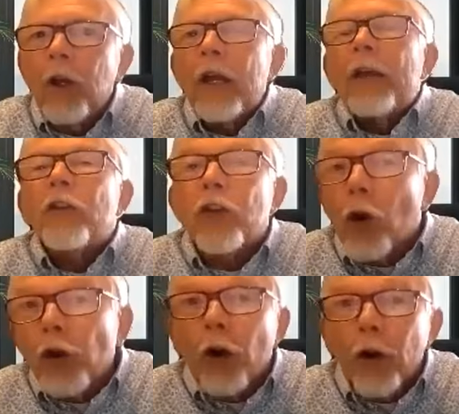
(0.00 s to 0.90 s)
you know,
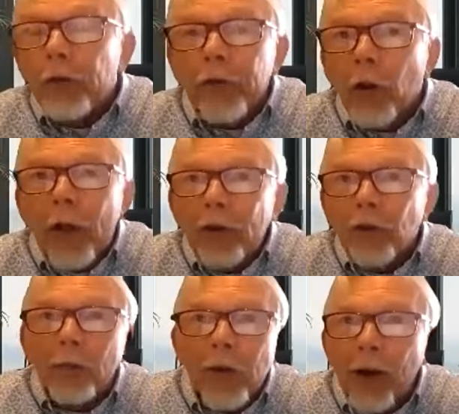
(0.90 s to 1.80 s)
you're not going to
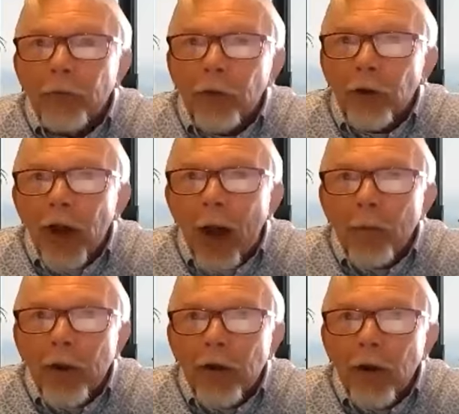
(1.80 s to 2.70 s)
feel that same
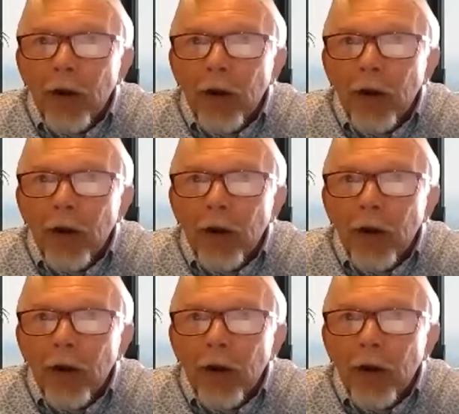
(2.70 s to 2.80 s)
comfort.